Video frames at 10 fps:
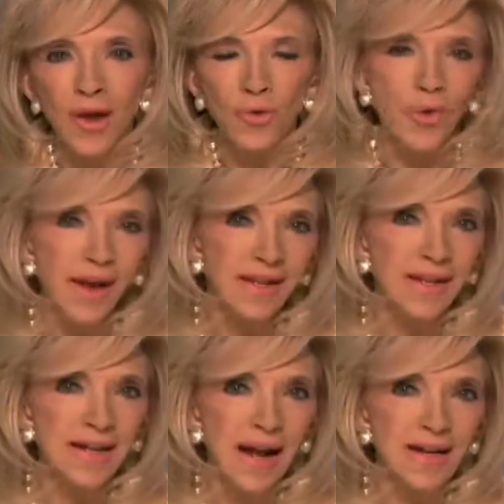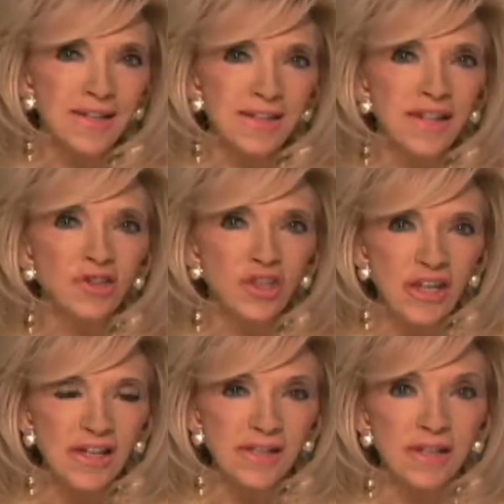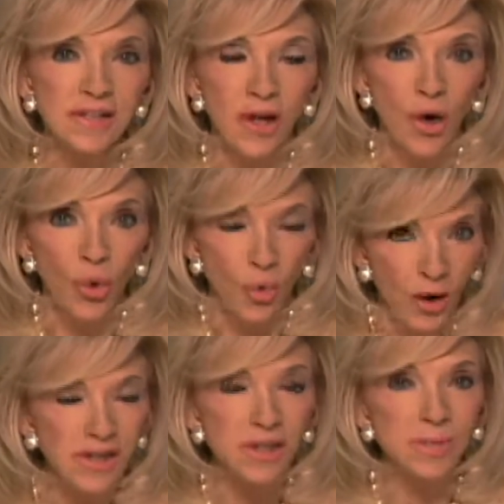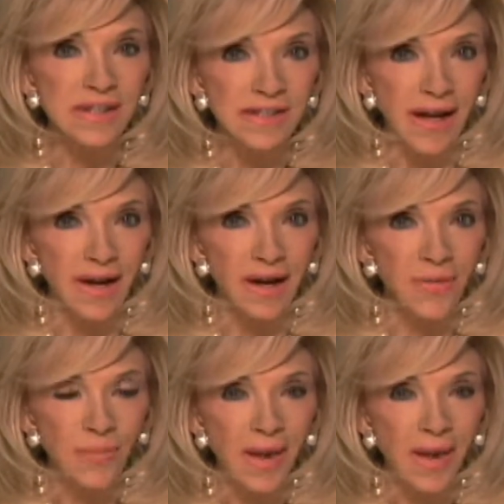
recognize that Jesus was a Messiah